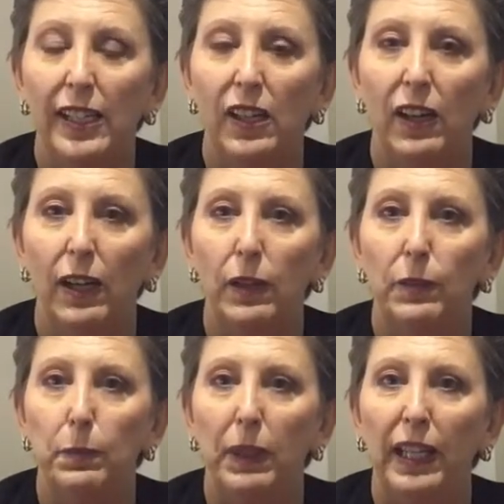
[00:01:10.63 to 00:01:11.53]
I
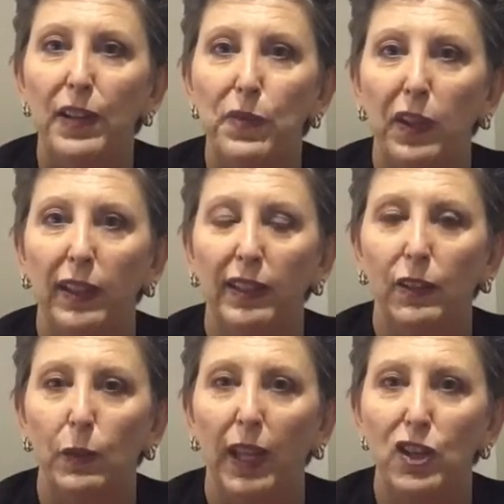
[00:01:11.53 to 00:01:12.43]
believe that
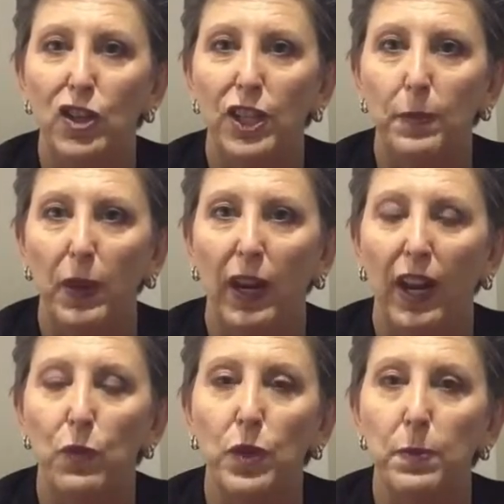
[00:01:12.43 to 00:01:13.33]
the relationship that I
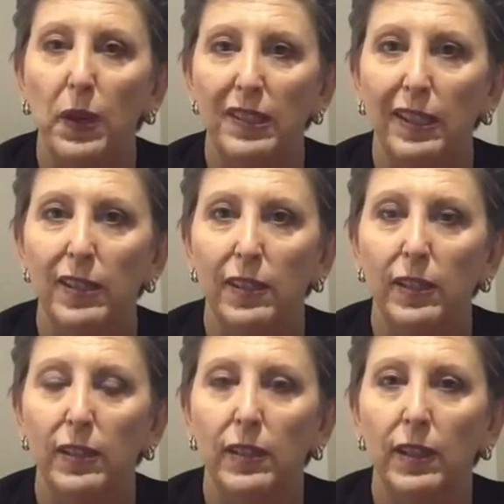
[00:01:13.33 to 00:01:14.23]
have with my
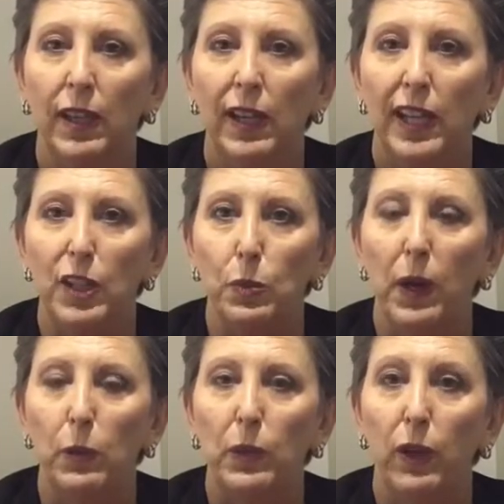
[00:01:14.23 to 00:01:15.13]
solicitors is
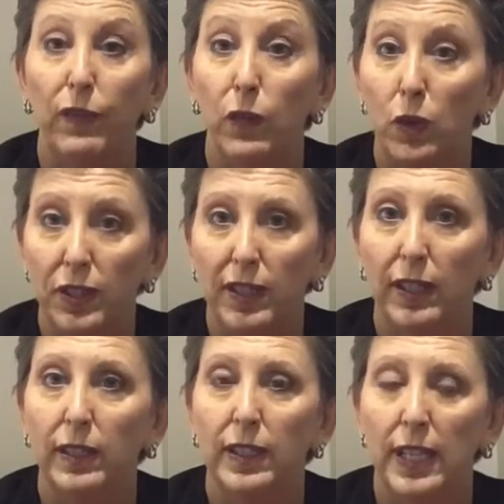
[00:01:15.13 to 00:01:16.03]
one where I
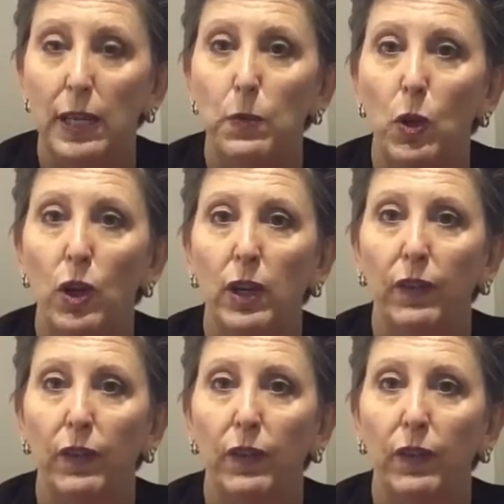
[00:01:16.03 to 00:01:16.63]
foster teamwork.